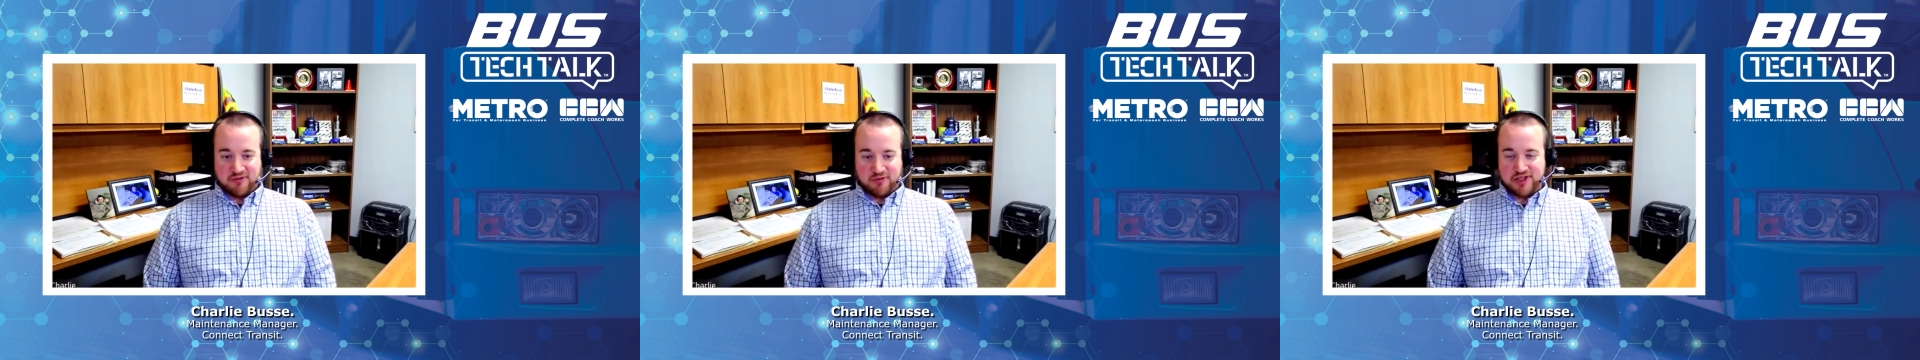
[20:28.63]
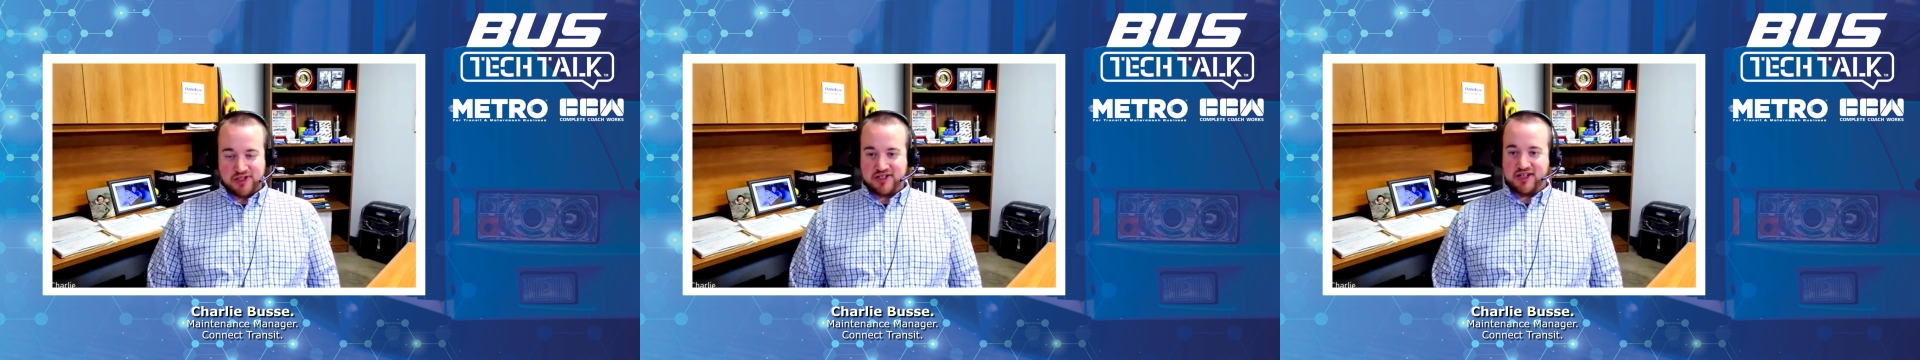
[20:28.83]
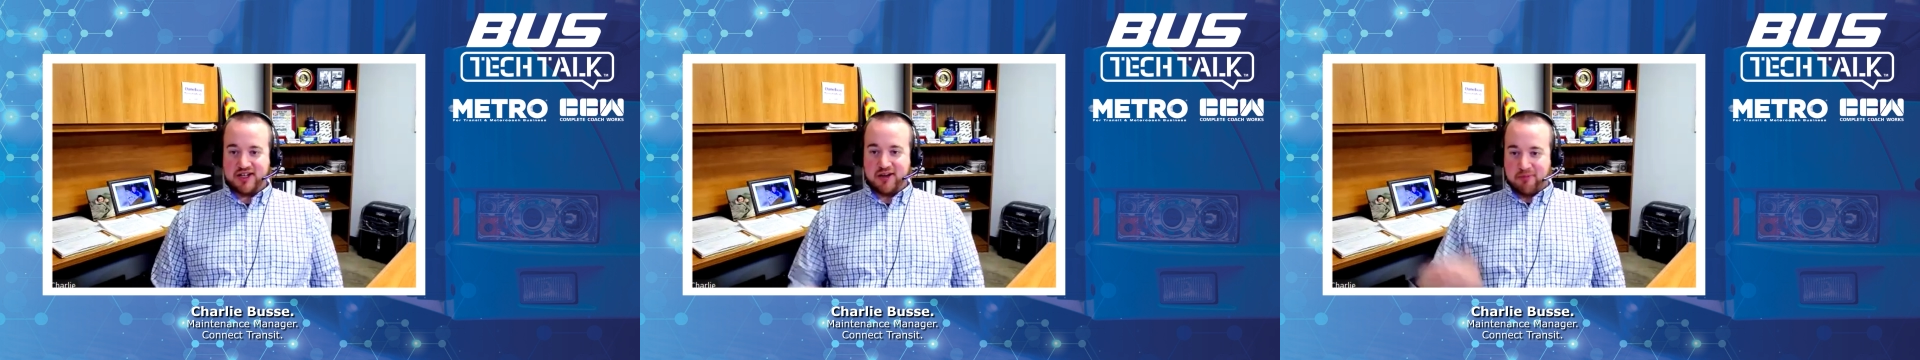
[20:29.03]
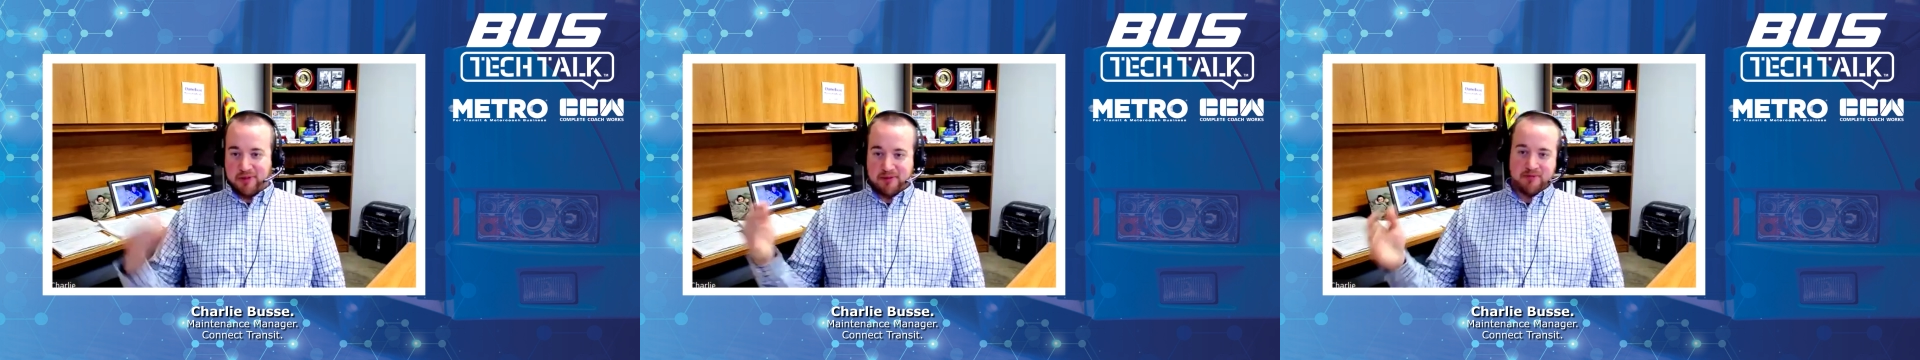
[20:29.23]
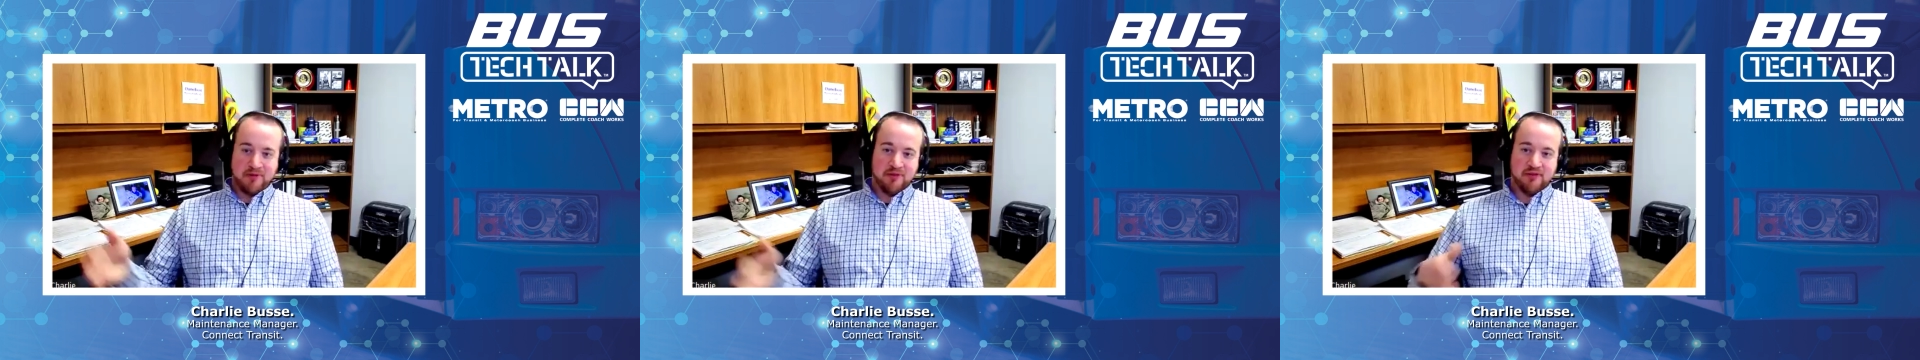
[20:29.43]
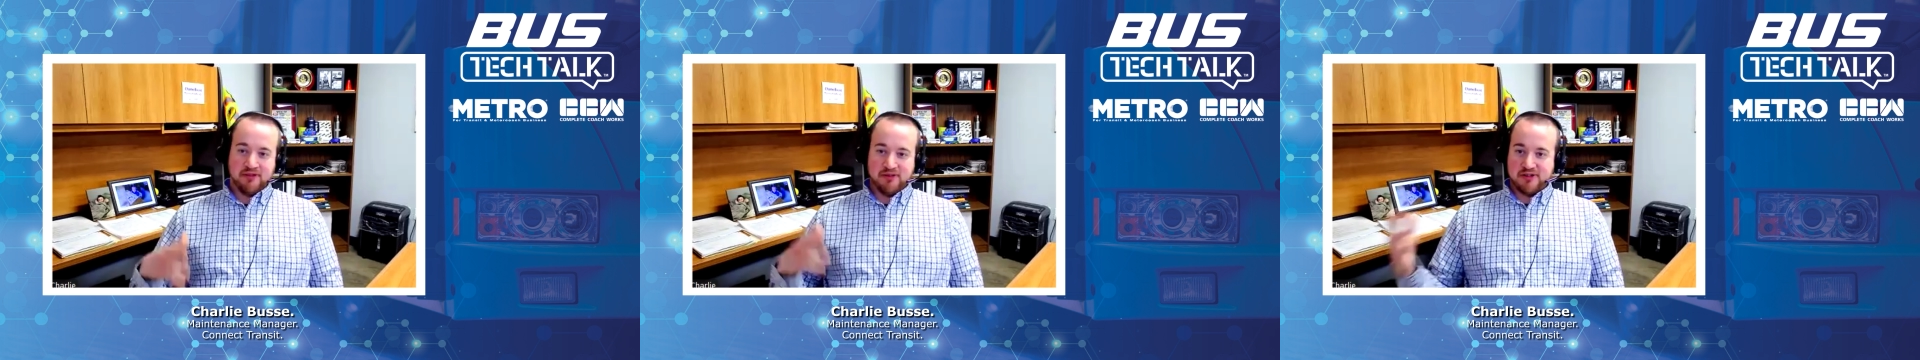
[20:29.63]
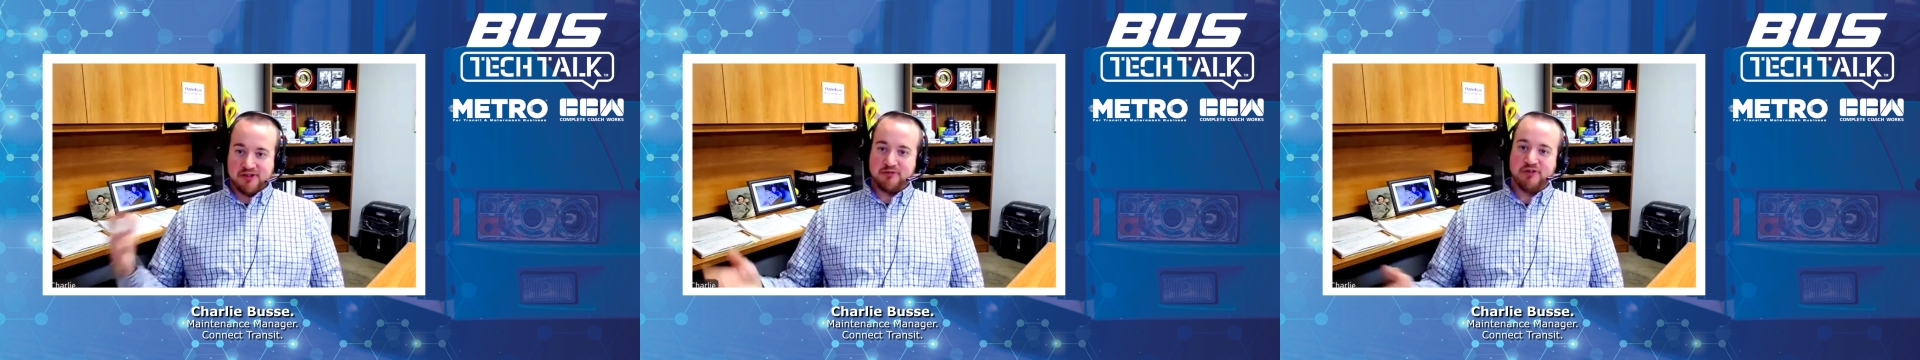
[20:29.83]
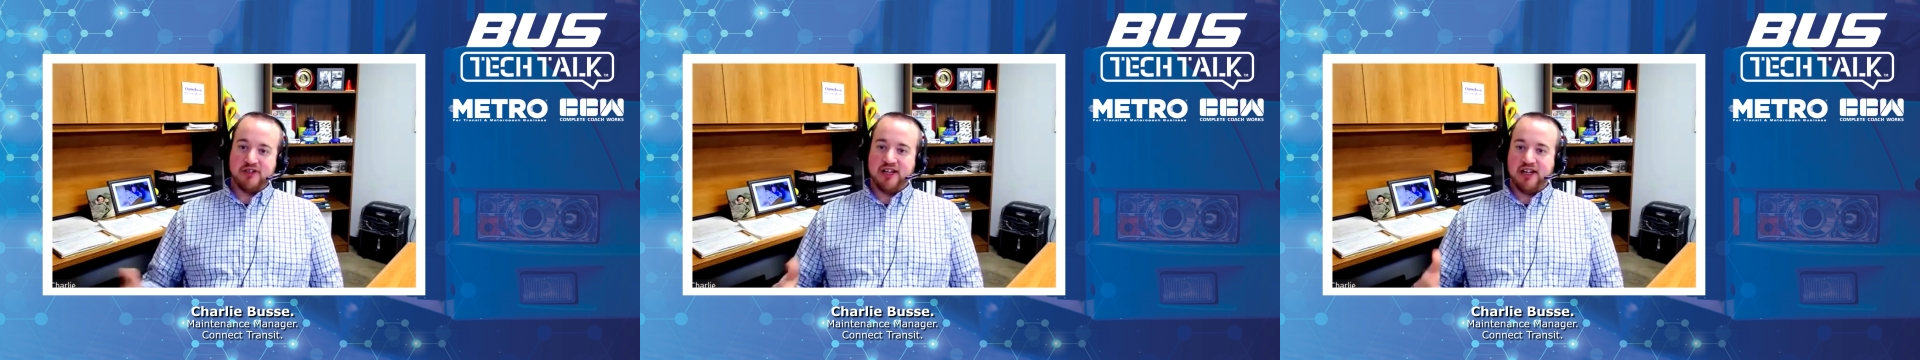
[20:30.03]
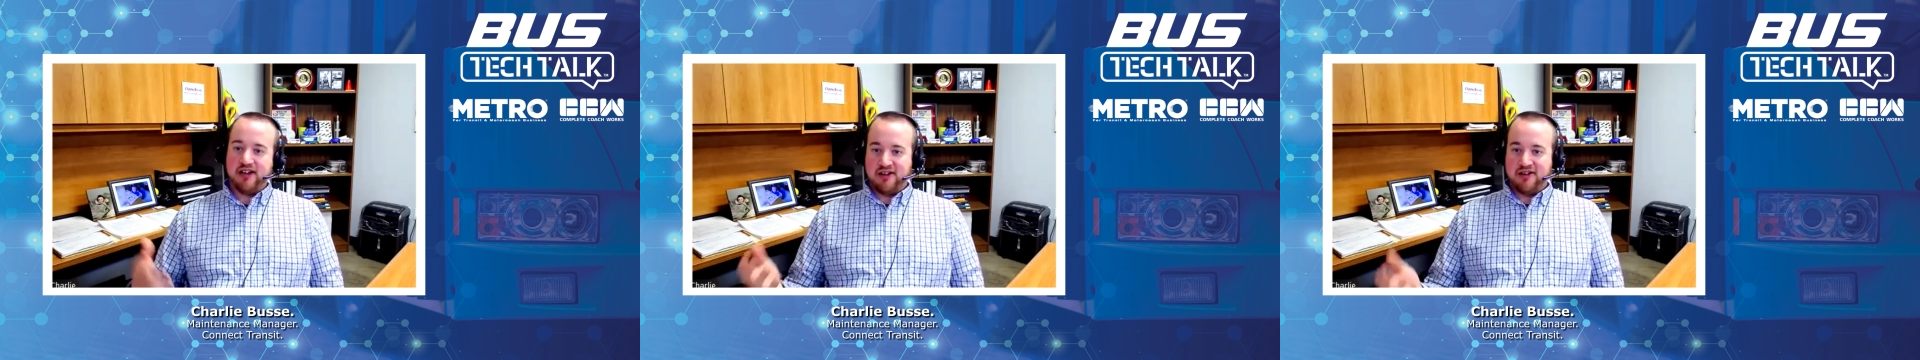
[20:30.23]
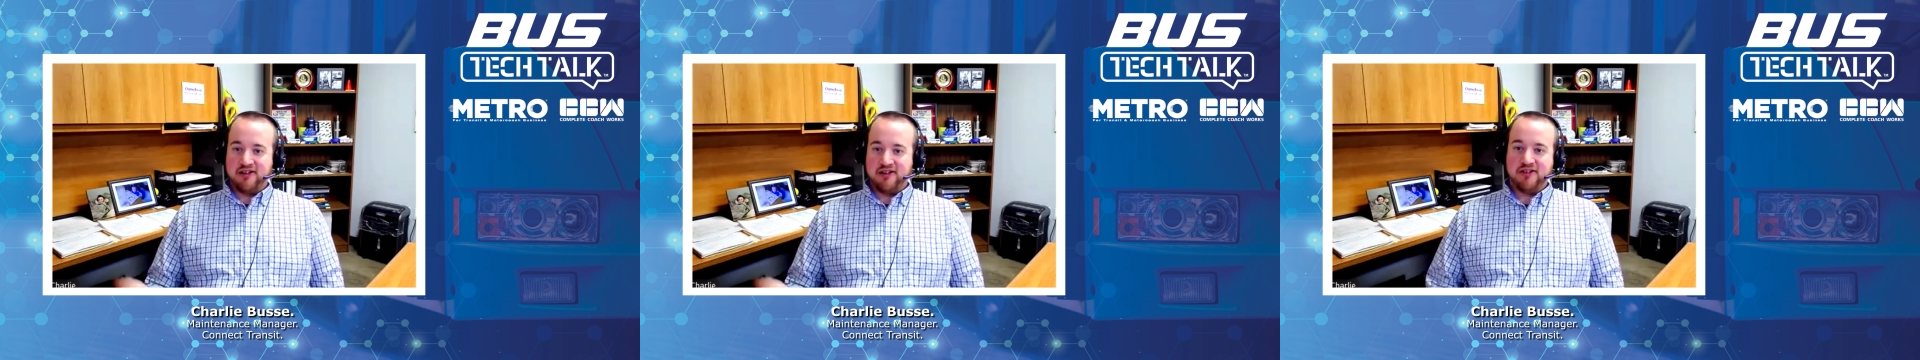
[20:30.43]
we just get people through as we
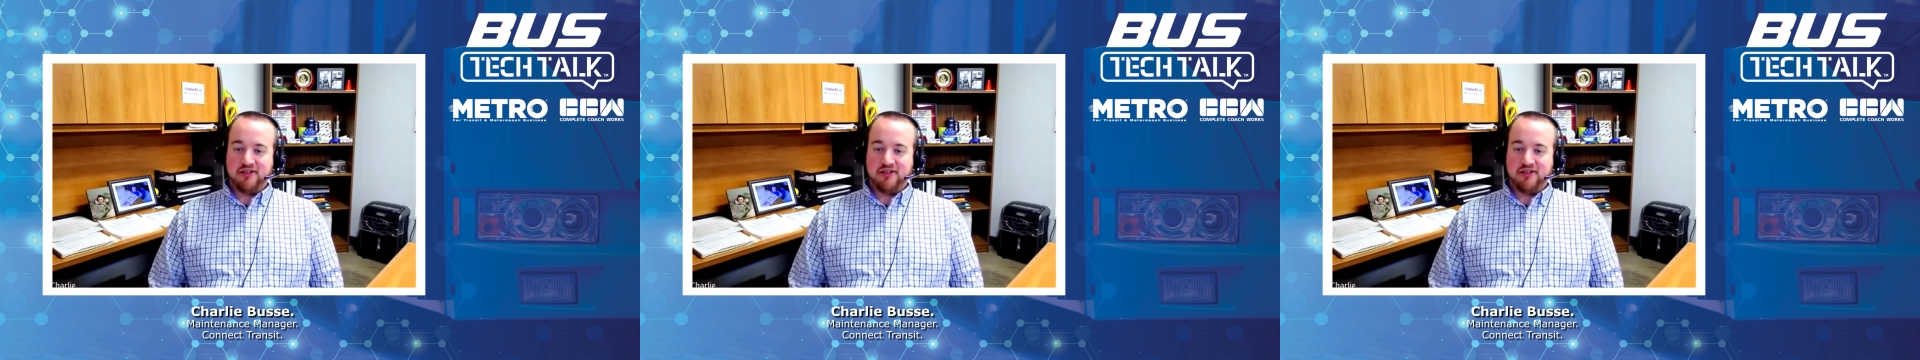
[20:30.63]
can.